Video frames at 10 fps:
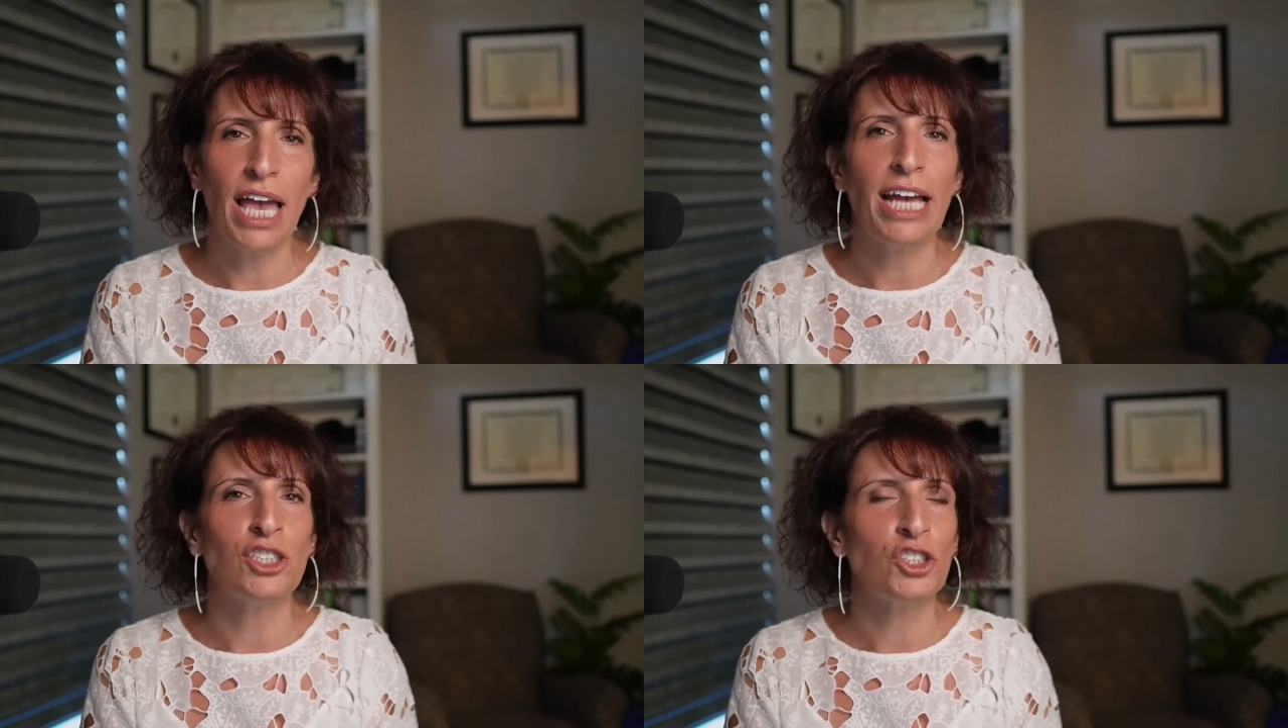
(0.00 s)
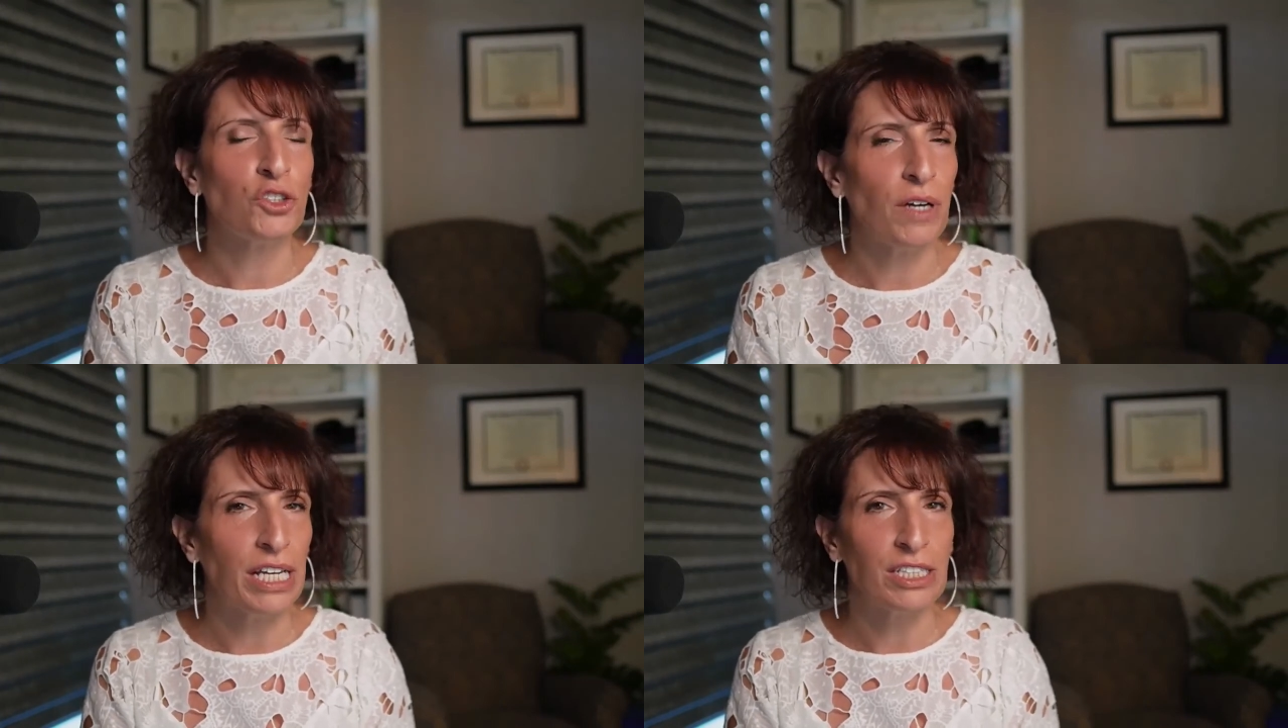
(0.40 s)
and
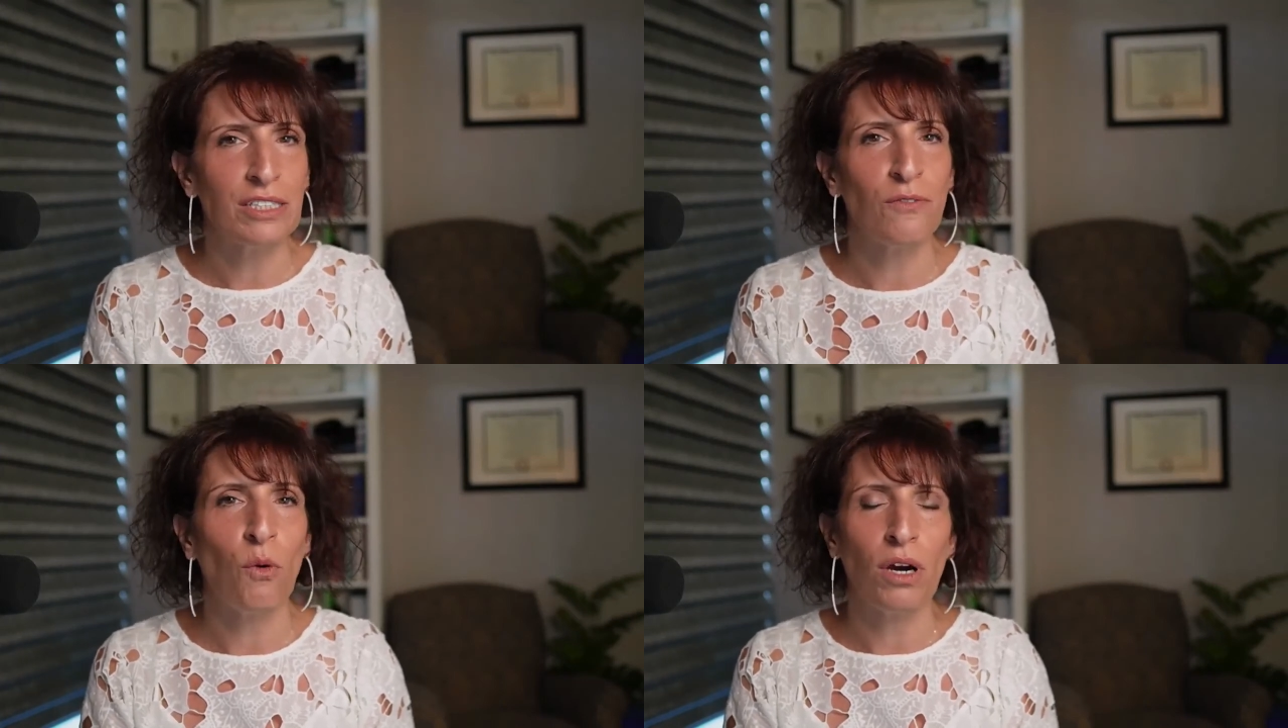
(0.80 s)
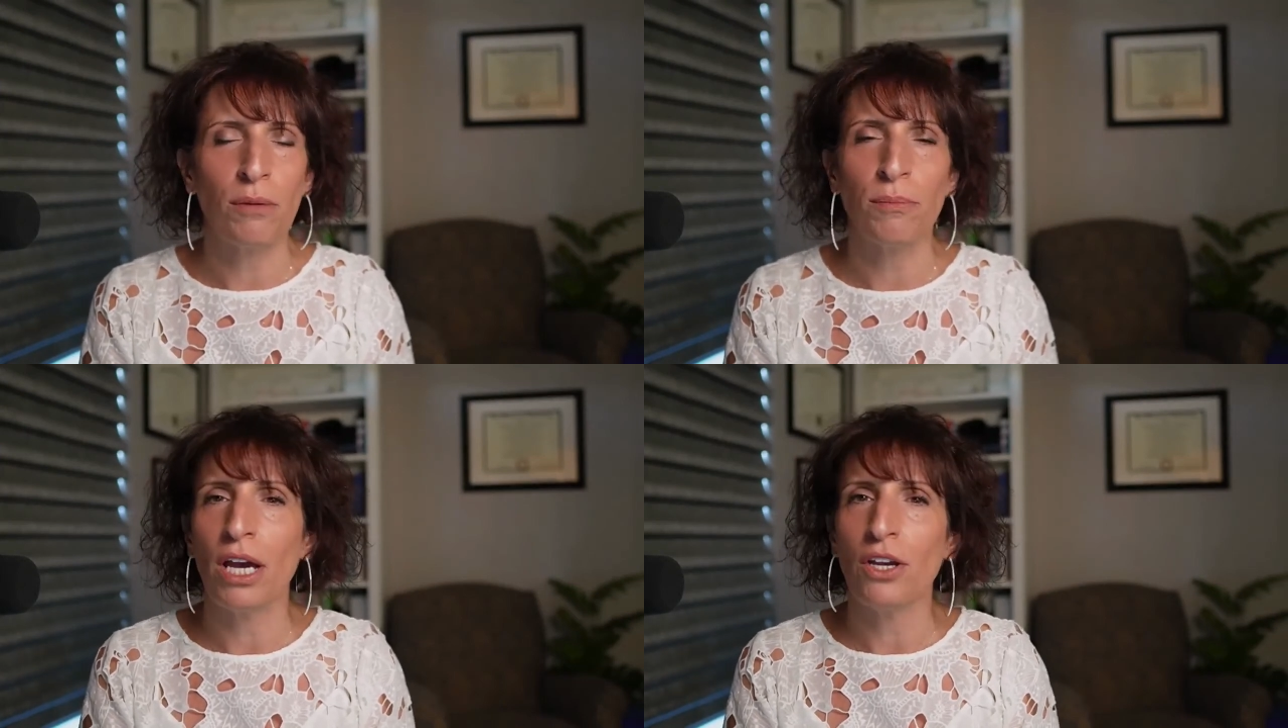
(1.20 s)

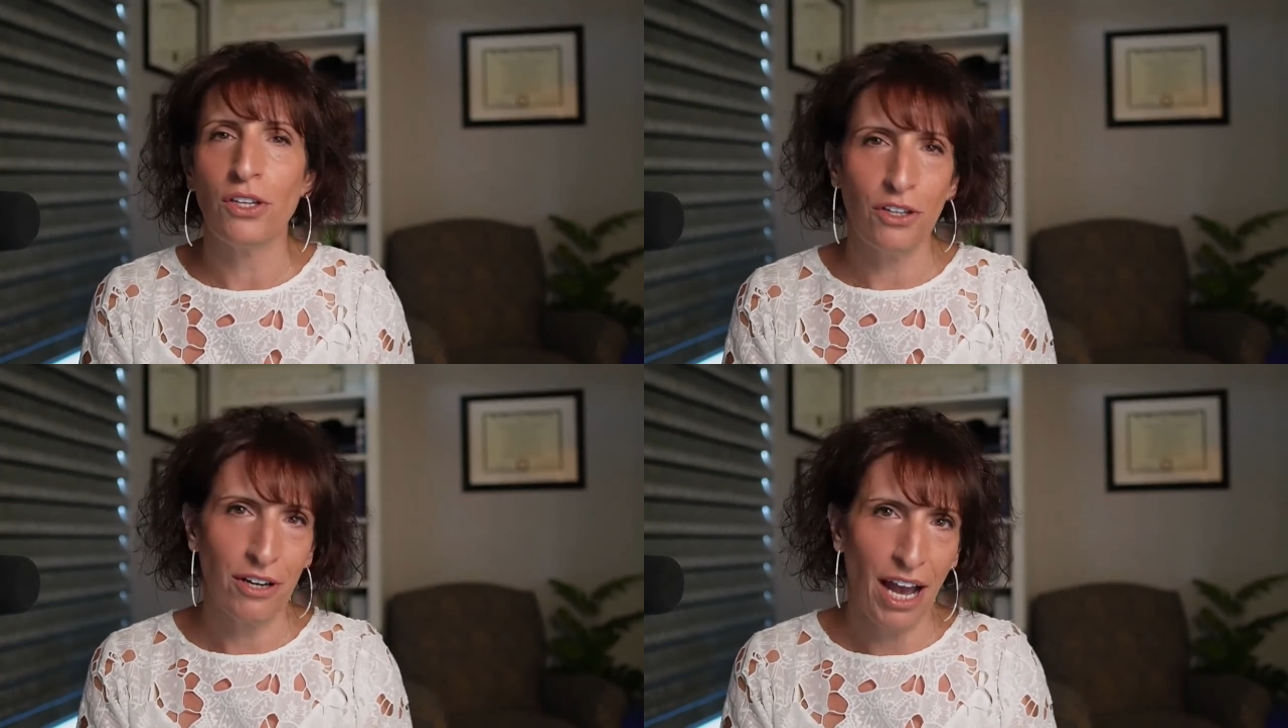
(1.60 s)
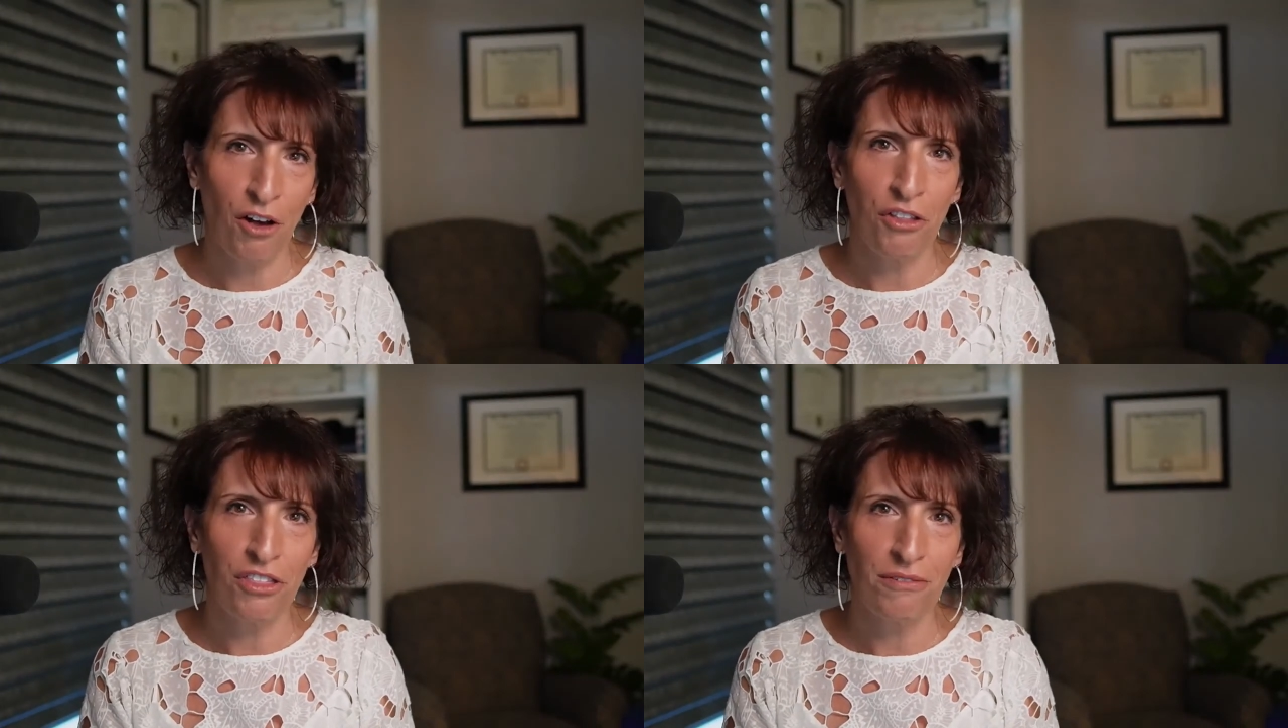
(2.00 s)
transform your health.